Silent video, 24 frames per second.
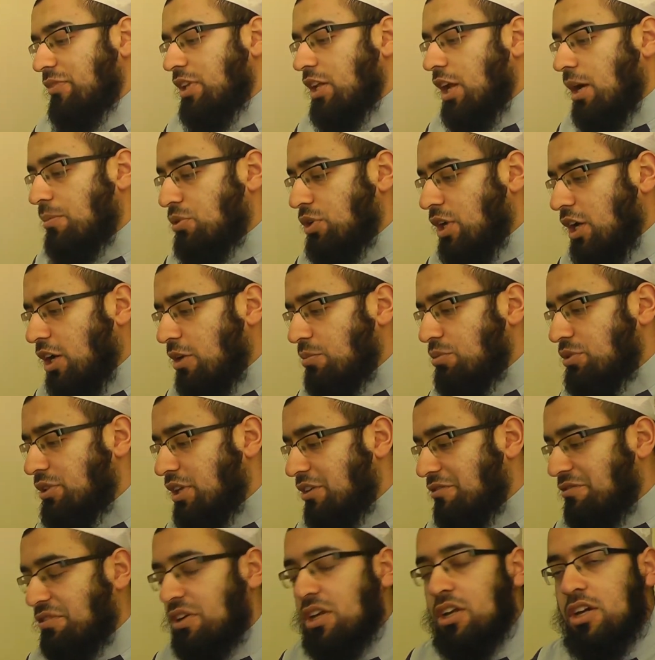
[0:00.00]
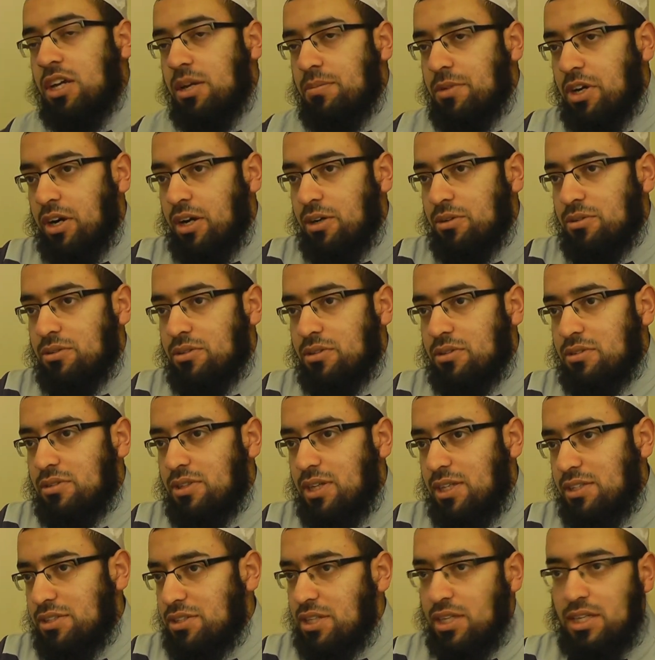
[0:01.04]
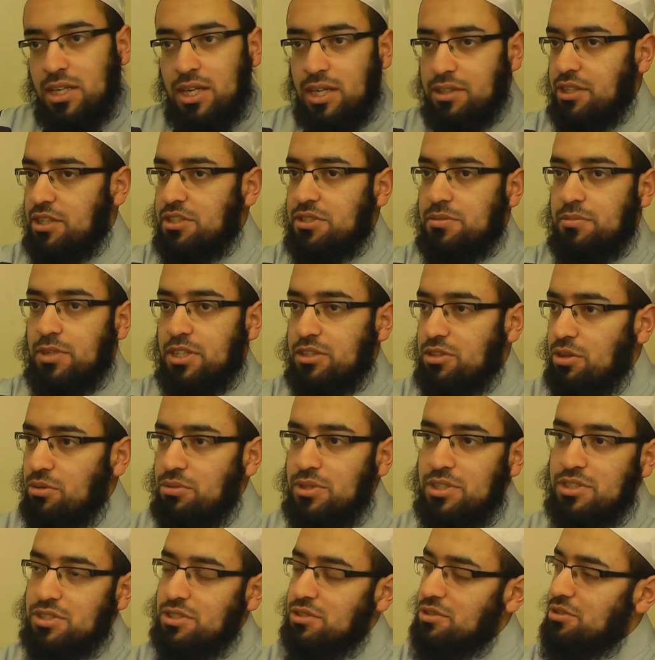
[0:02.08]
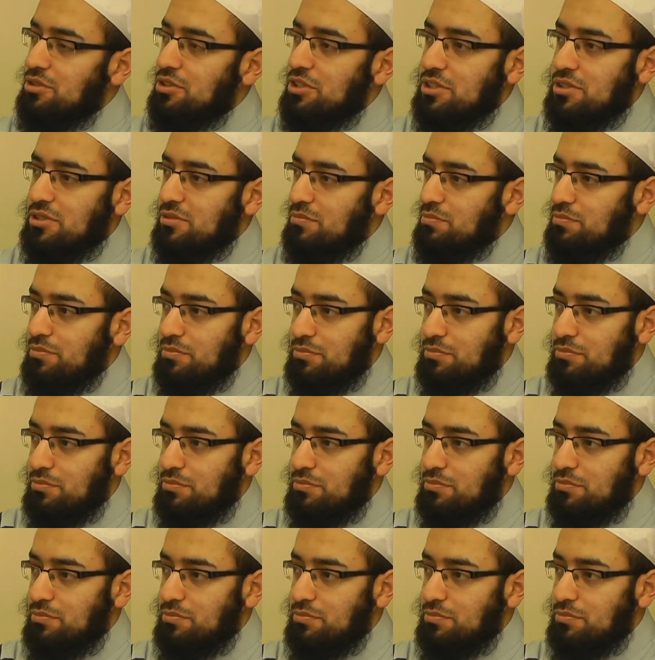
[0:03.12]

Abu Lahab would then follow him around and say, La tasma, don't listen to this